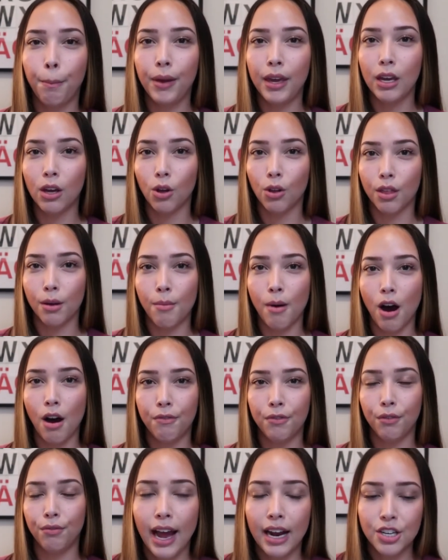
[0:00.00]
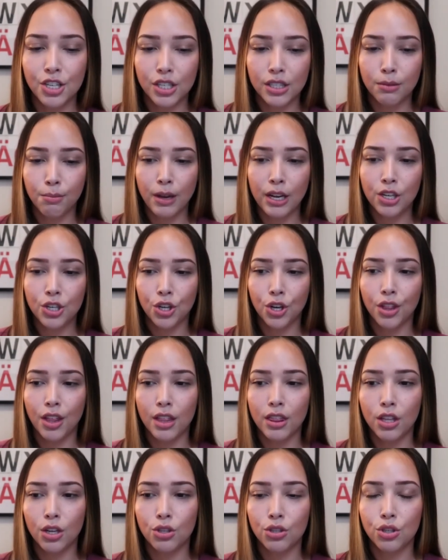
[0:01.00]
peel them off, and just make sure
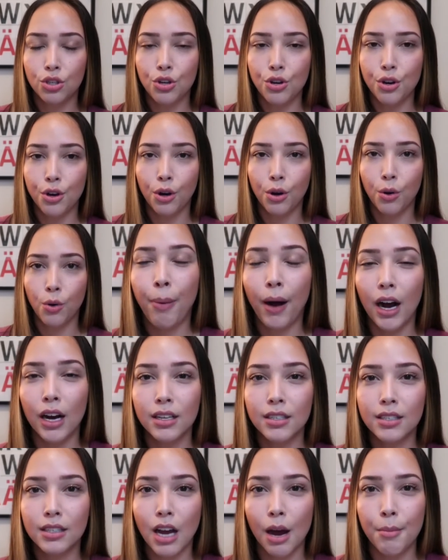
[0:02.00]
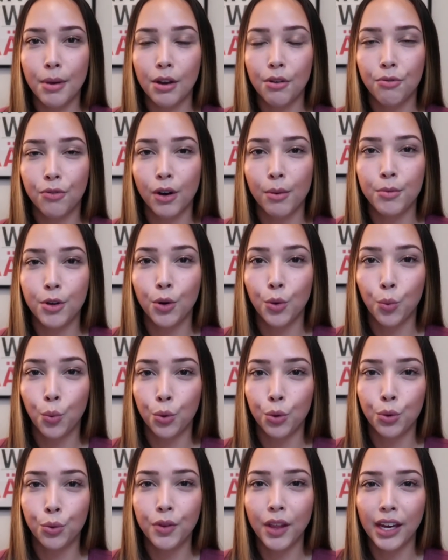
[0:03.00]
that there's no pus coming from your
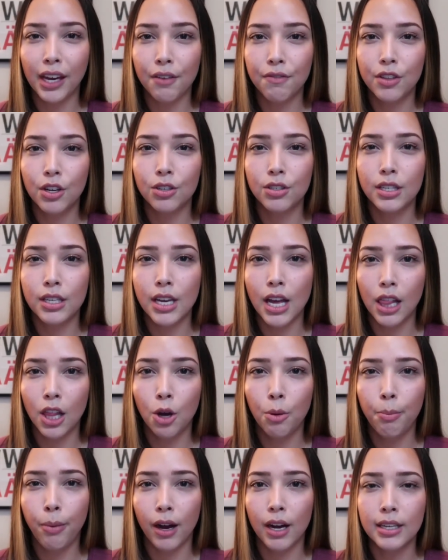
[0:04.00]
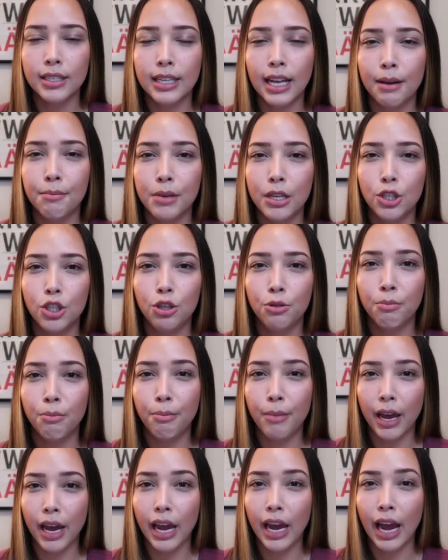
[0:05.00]
wound. Like, if there's yellow pus, that means you
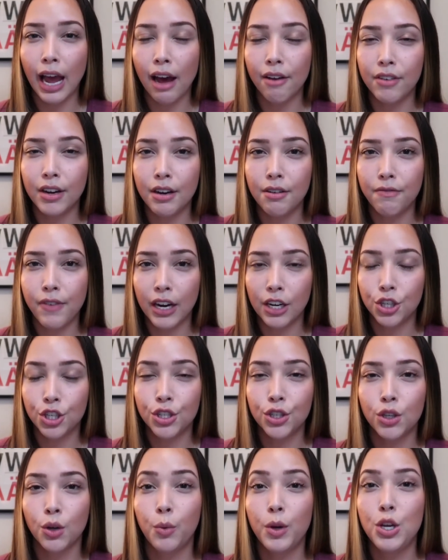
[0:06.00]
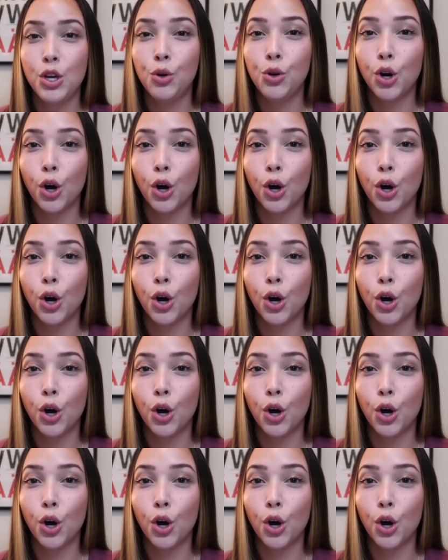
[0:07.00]
may have an infection. So when you